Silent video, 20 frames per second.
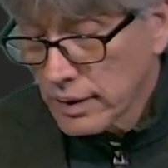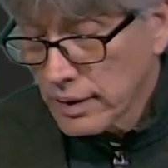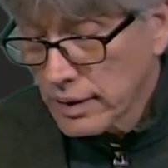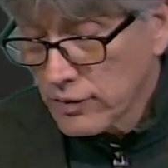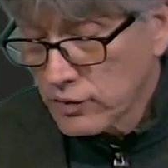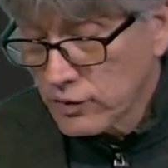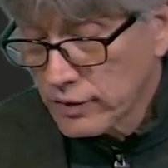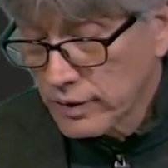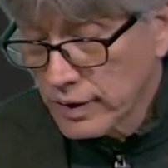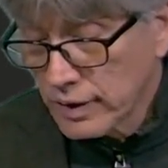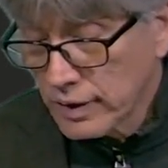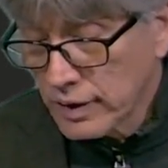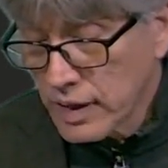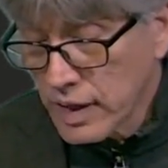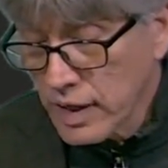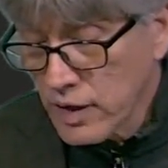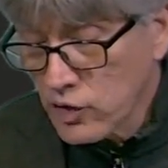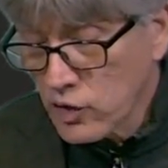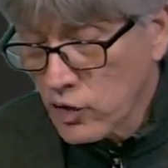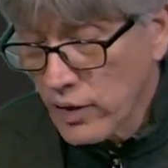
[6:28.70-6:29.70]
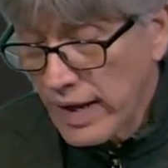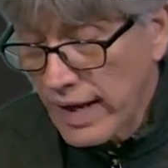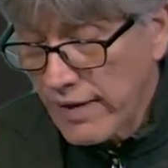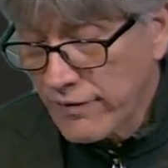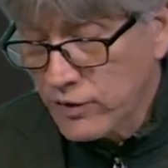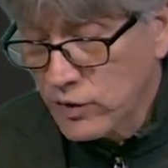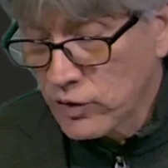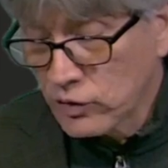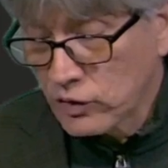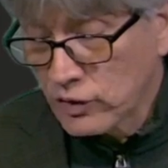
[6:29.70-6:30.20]
in here you
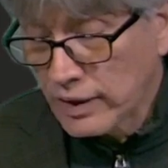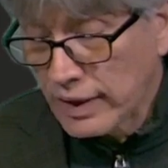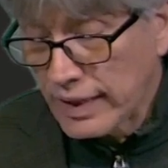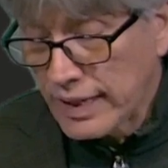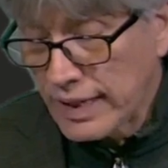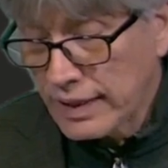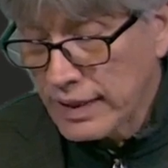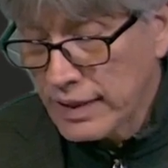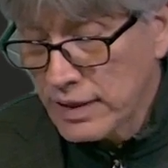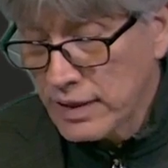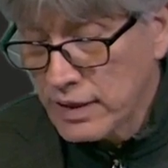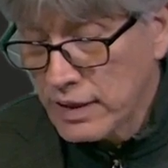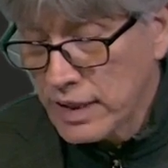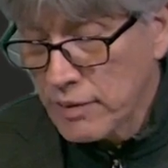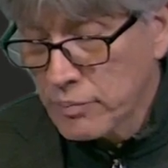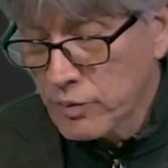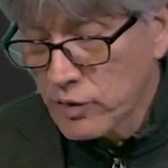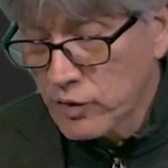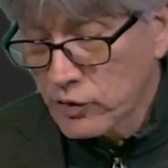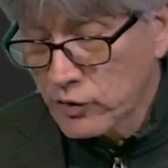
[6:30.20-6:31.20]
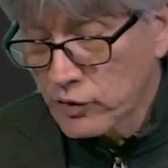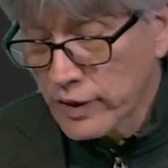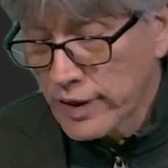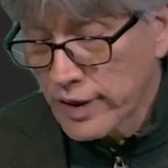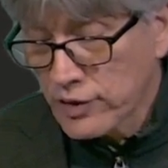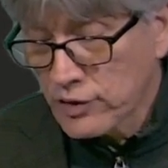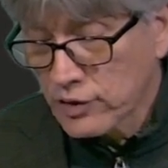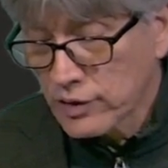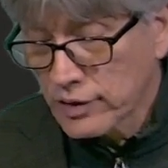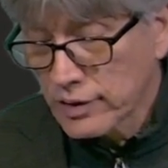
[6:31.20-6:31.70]
have to click in deep
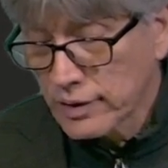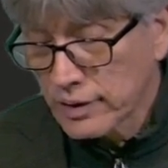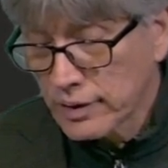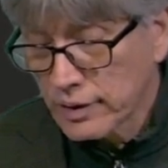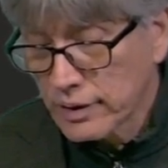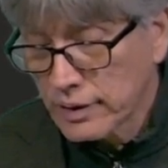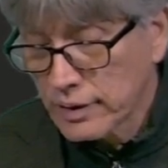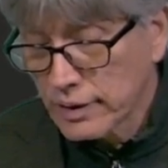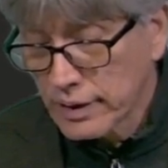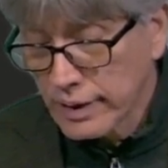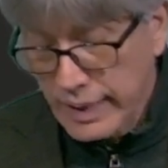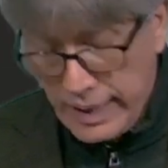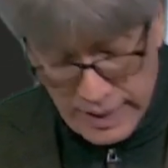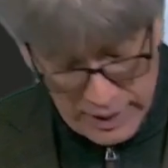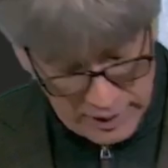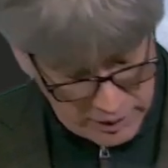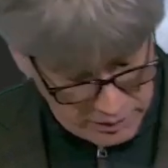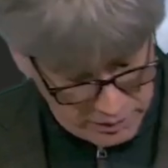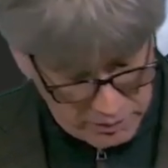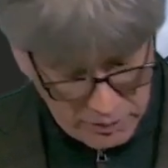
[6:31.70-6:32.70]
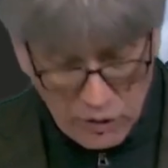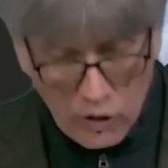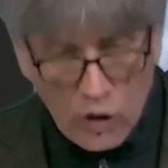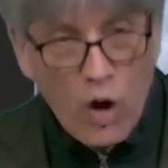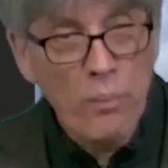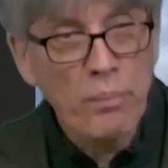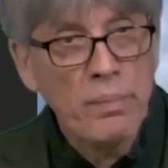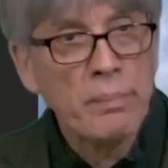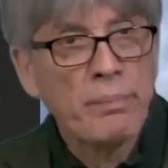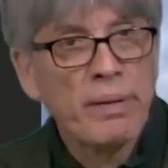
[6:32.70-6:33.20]
research and
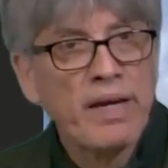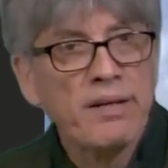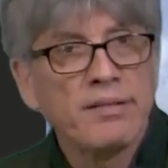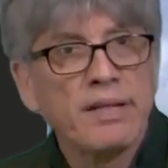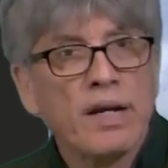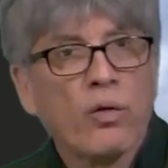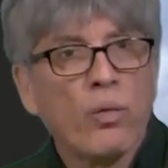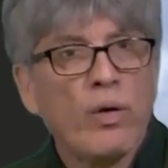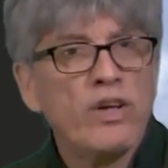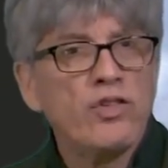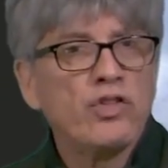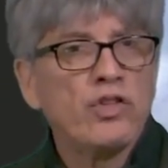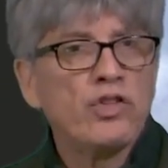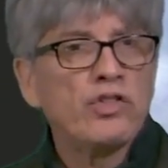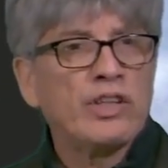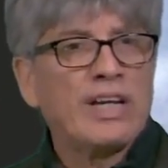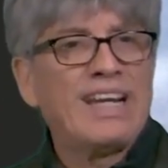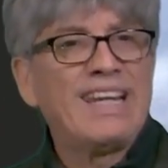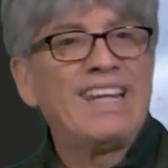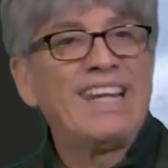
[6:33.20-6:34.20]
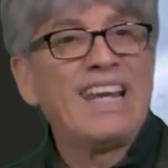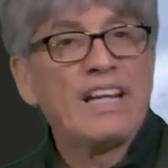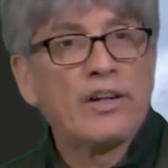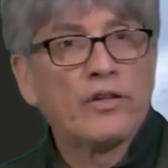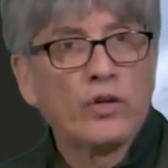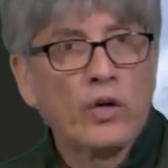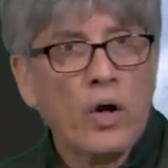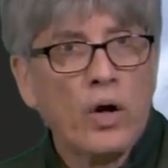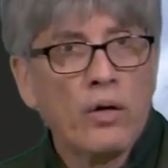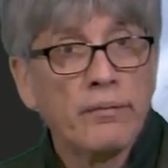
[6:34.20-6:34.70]
copy paste the questions and let
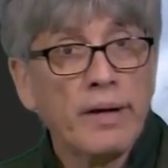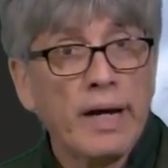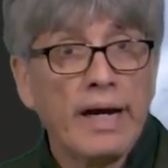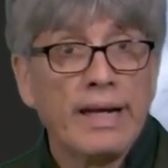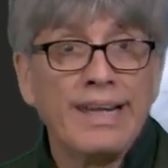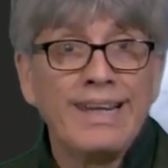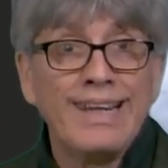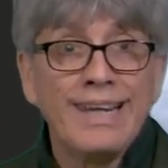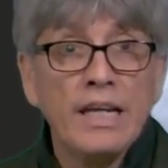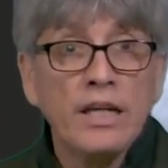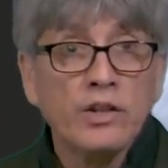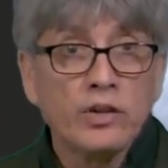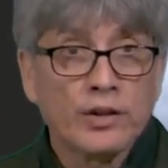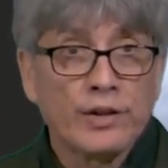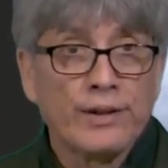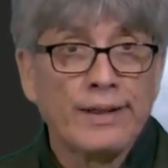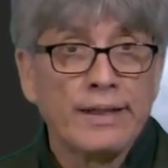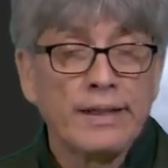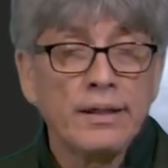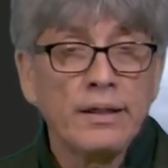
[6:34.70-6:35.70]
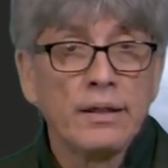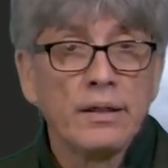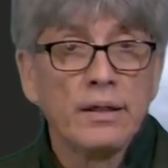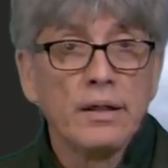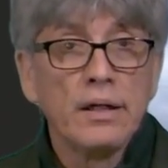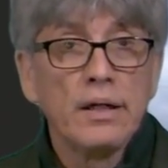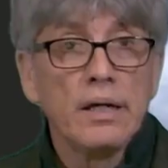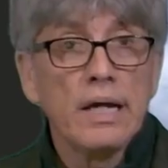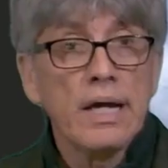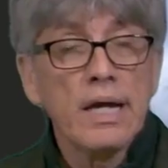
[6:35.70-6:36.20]
it run. And literally,
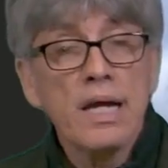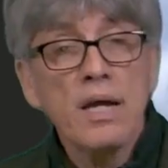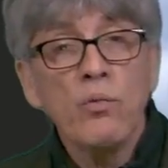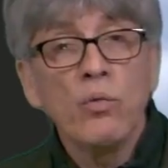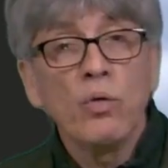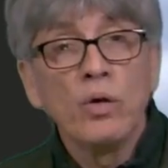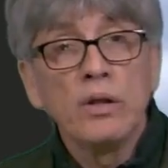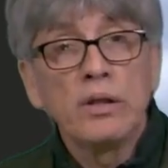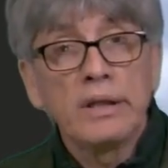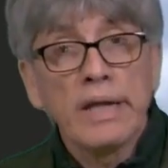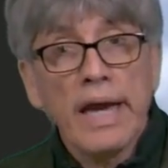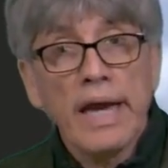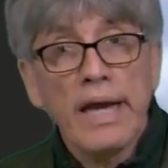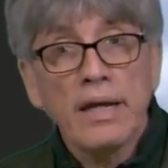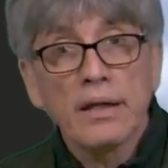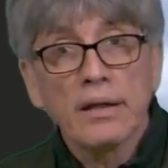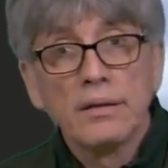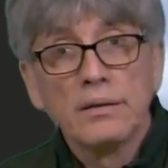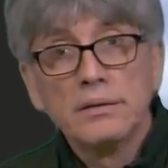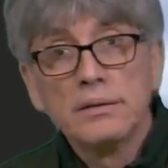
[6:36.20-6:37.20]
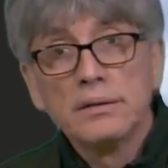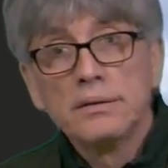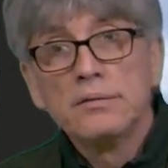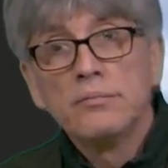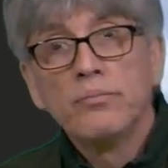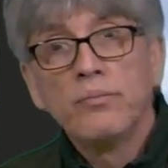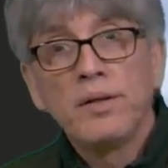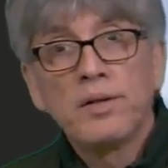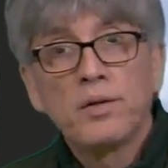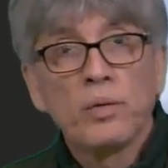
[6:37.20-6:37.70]
it will take
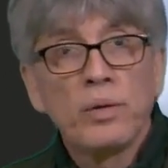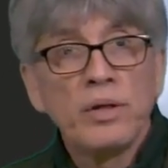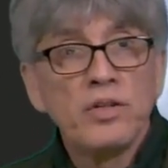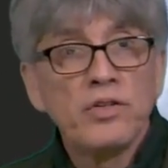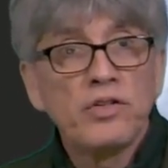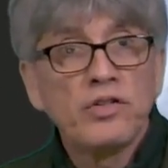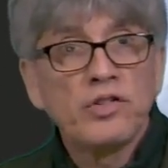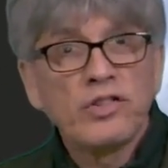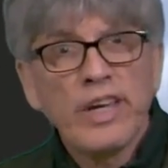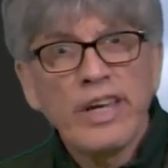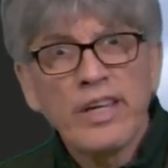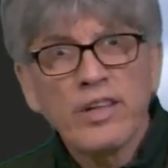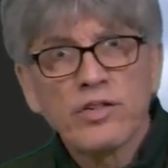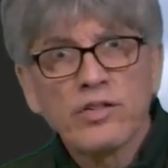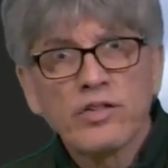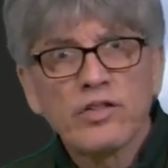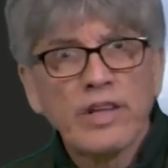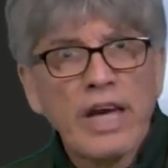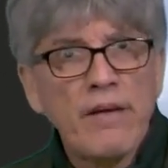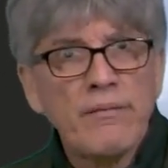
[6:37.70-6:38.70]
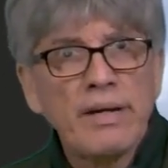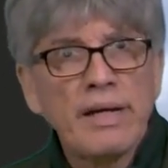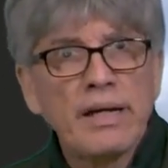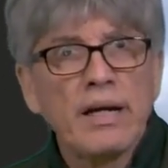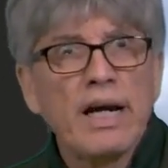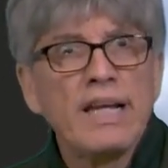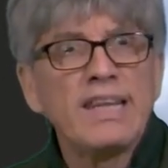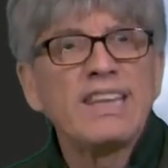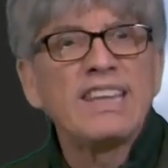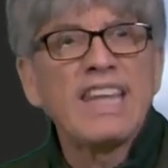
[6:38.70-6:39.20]
between 6,
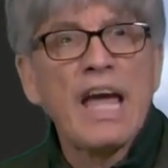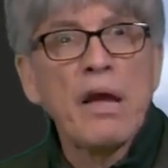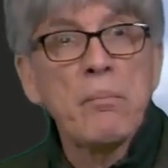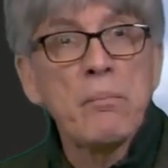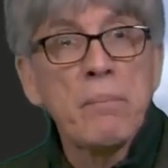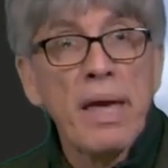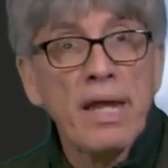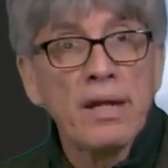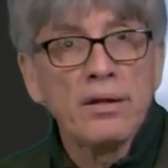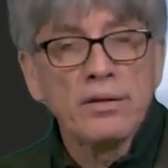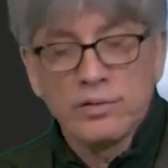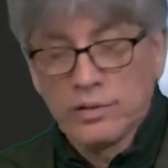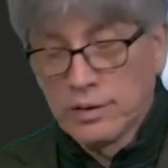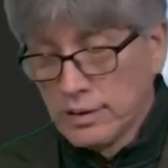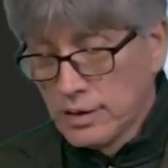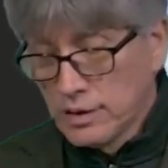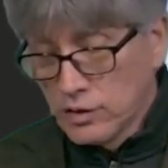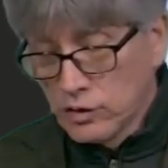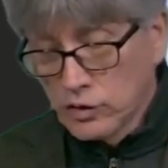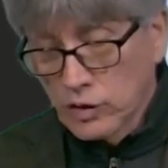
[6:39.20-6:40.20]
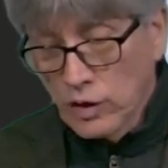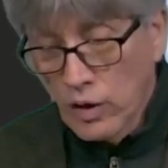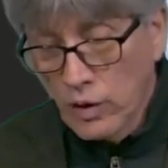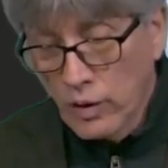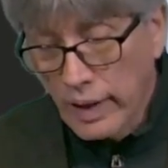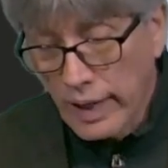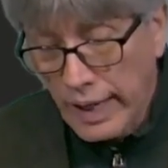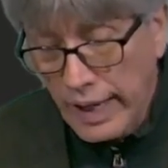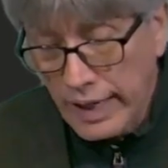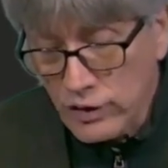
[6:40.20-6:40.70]
7, and 10 minutes.
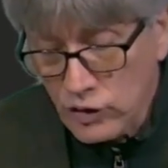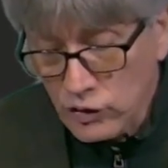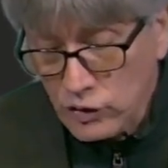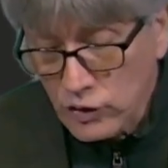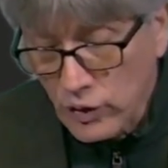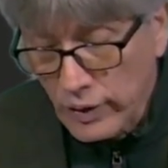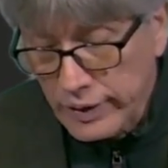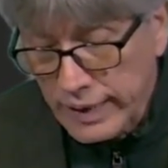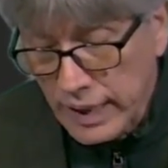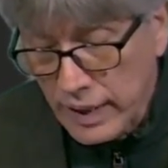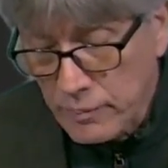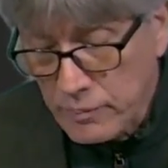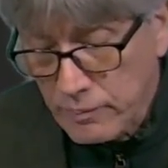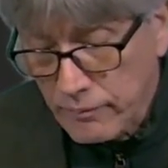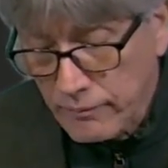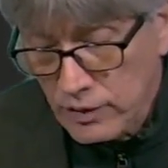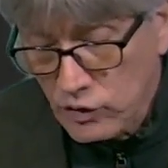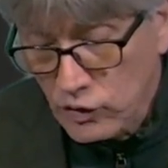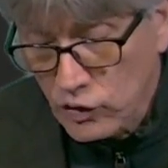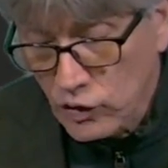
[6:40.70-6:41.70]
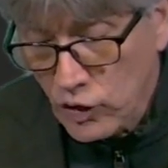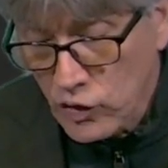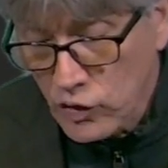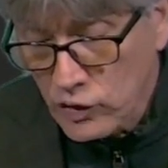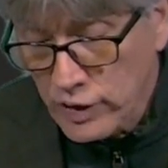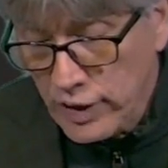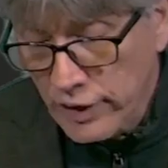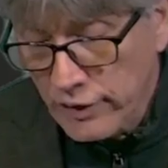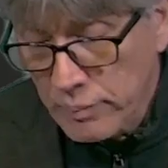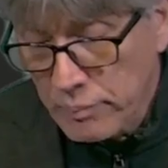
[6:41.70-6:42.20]
So I'm just gonna show you
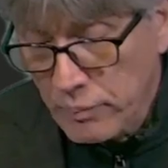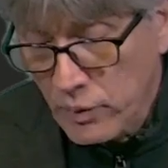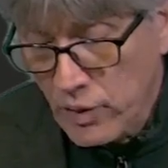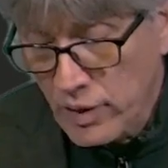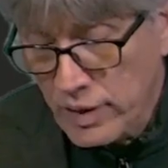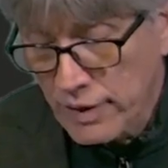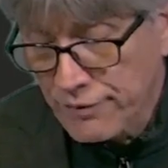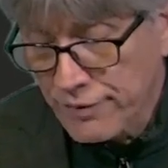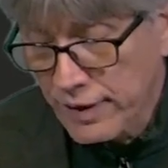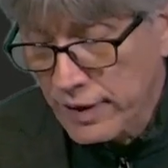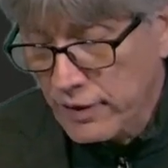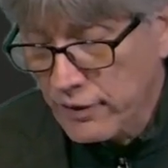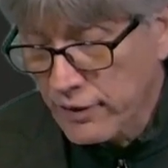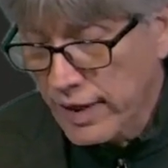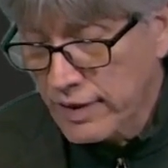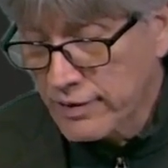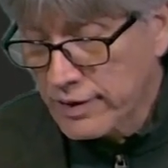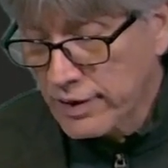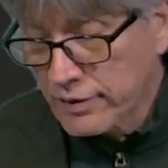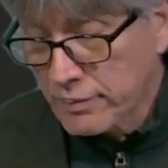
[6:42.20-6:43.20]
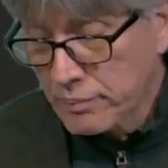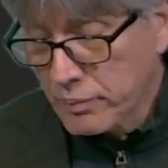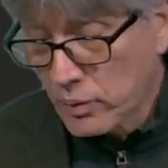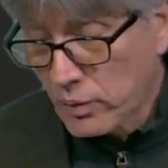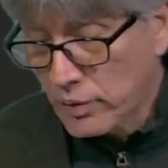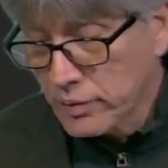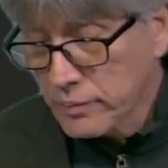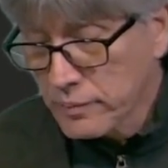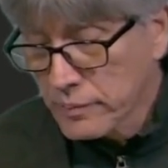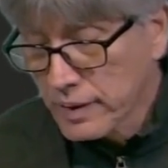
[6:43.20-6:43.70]
the report if it created the
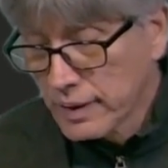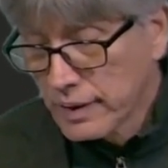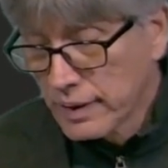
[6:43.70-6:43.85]
report.